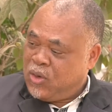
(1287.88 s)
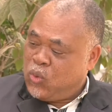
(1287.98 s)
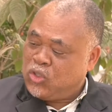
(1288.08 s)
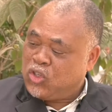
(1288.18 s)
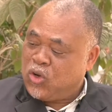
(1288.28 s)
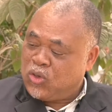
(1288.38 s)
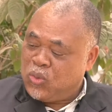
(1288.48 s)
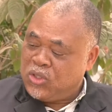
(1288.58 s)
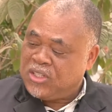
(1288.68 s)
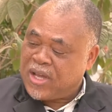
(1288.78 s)

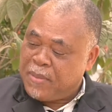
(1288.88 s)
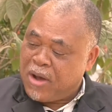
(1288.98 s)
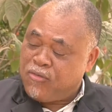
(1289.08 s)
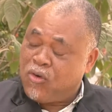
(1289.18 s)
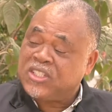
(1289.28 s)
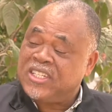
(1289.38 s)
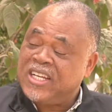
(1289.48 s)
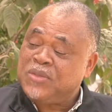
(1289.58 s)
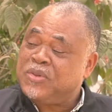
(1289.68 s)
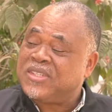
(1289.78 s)
which is about
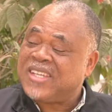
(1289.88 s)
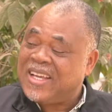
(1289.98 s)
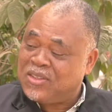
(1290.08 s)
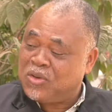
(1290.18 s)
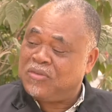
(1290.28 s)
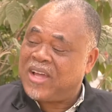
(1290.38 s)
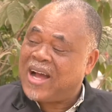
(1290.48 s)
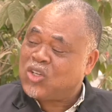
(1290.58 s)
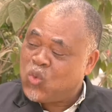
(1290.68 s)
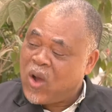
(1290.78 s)
48% of the
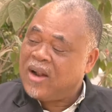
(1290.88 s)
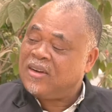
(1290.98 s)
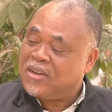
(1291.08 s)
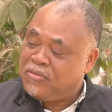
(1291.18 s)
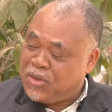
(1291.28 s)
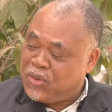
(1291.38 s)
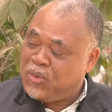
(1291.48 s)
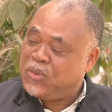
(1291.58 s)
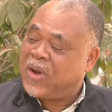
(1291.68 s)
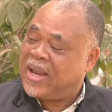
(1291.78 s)
actual
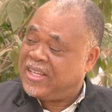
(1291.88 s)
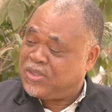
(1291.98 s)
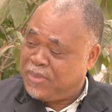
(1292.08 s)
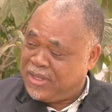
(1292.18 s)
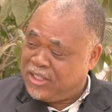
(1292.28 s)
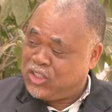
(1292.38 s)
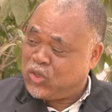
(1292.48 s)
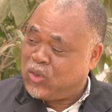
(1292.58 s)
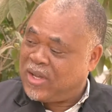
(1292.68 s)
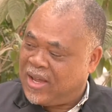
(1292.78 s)
revenue national and
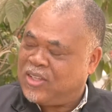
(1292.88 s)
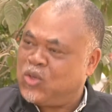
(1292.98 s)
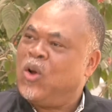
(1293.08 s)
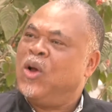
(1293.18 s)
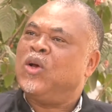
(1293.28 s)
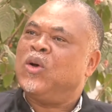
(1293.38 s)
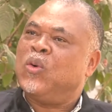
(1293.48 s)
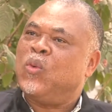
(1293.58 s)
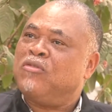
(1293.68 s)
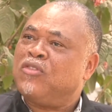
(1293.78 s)
expenditure. So
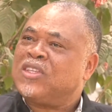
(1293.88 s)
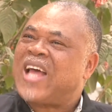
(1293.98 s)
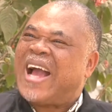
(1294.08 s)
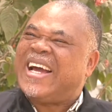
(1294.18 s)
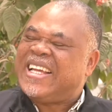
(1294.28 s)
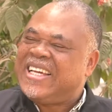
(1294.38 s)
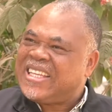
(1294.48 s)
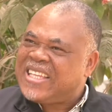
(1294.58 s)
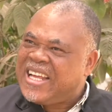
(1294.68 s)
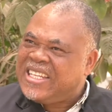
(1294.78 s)
we've not
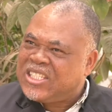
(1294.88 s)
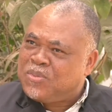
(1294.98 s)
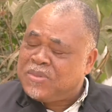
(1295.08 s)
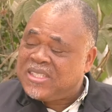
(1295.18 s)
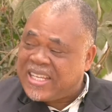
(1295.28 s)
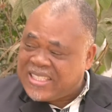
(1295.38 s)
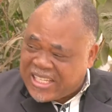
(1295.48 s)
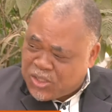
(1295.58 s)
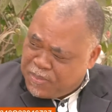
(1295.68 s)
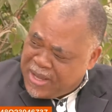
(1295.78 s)
aggregated the state
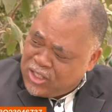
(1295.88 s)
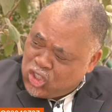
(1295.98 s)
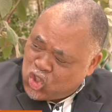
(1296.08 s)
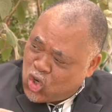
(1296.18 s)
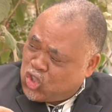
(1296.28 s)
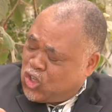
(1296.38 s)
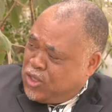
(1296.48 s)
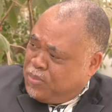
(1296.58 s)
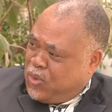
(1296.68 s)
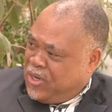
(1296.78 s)
expenditures on
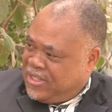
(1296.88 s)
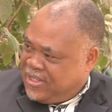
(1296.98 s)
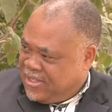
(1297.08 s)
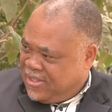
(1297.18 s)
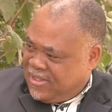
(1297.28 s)
the police.